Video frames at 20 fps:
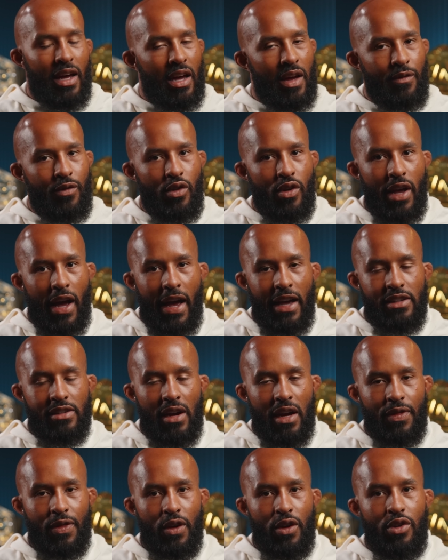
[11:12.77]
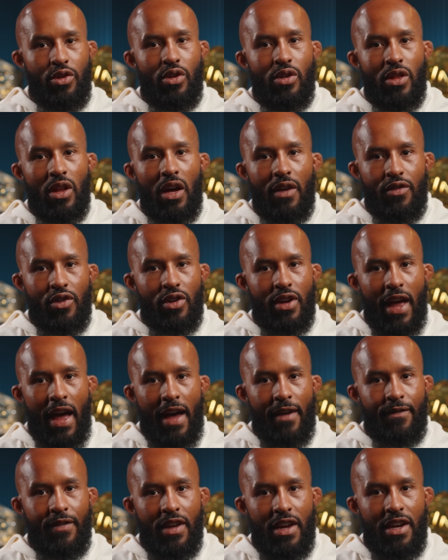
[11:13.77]
If you guys out there and you love your
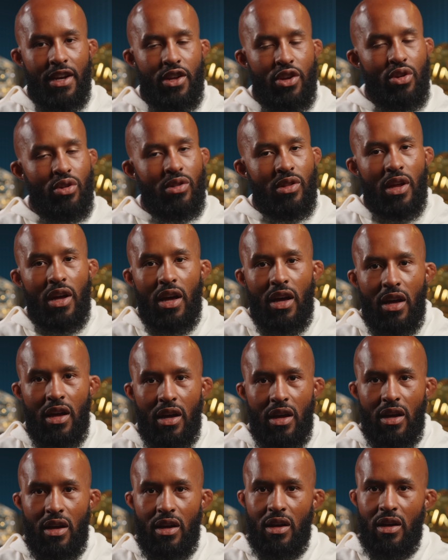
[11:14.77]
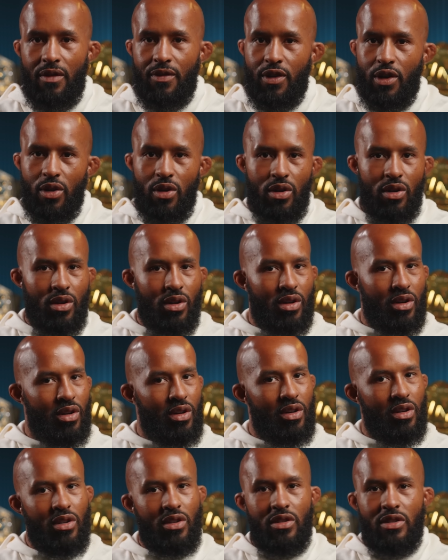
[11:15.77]
caffeine and you love
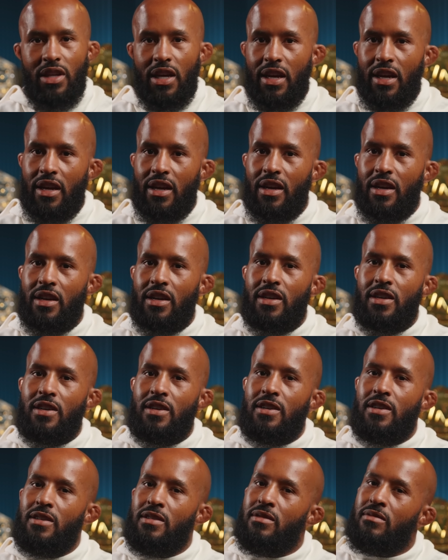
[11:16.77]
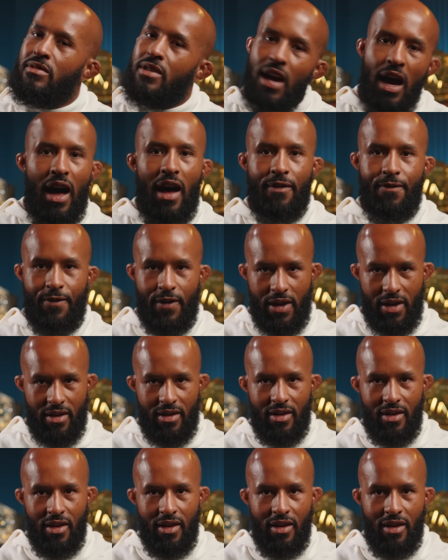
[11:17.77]
your damn coffee,
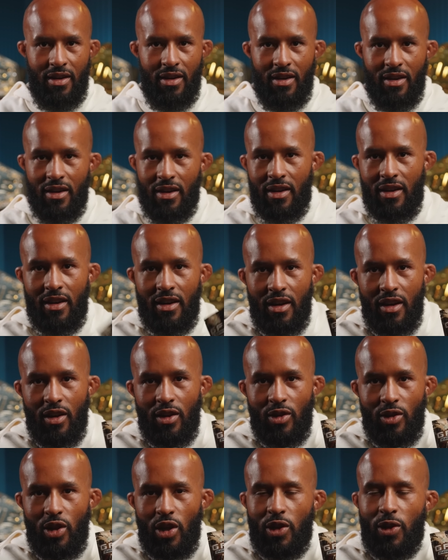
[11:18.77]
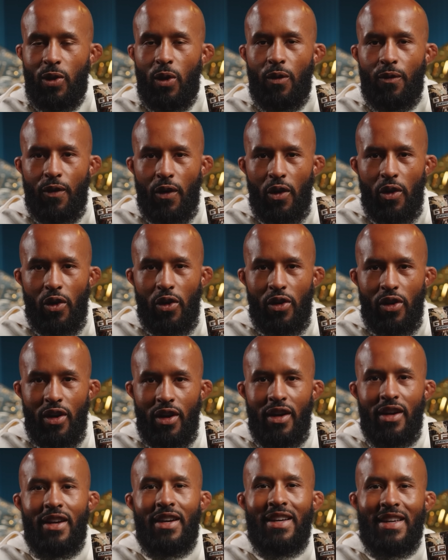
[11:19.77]
look no further.
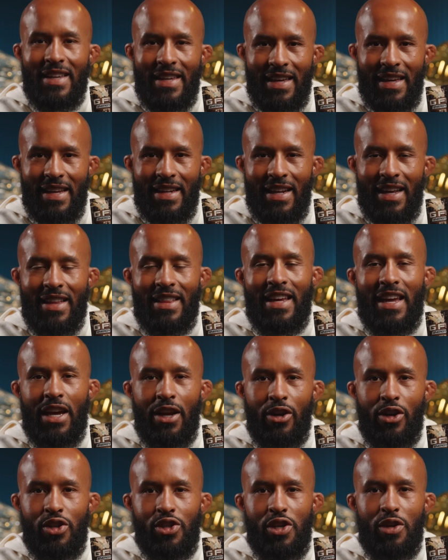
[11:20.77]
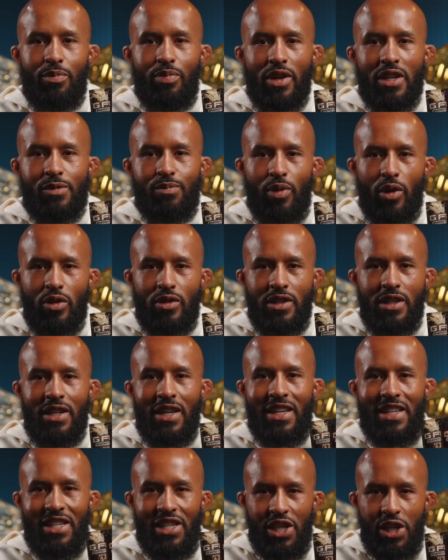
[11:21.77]
Get the Energy Plus Protein
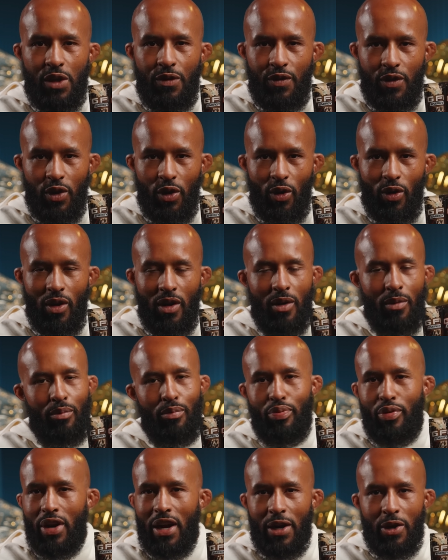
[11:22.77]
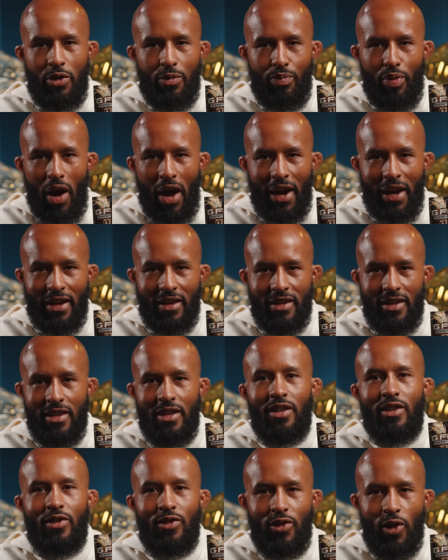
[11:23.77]
G Fuel. Brand new product.
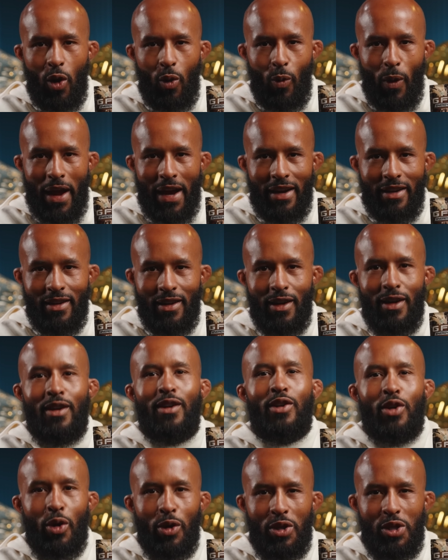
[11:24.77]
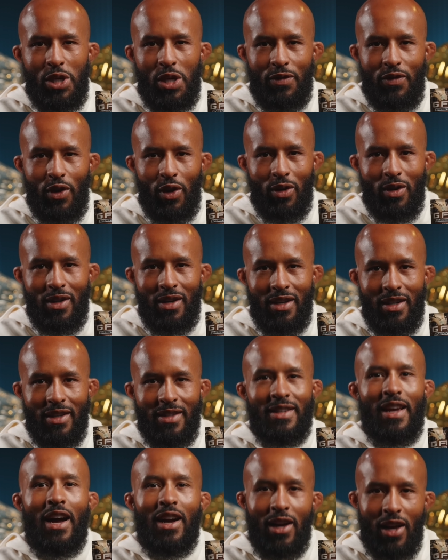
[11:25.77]
Don't wait. Go to
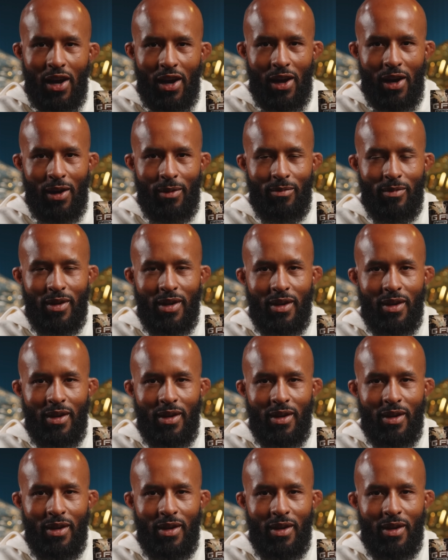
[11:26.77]
gfuel.com.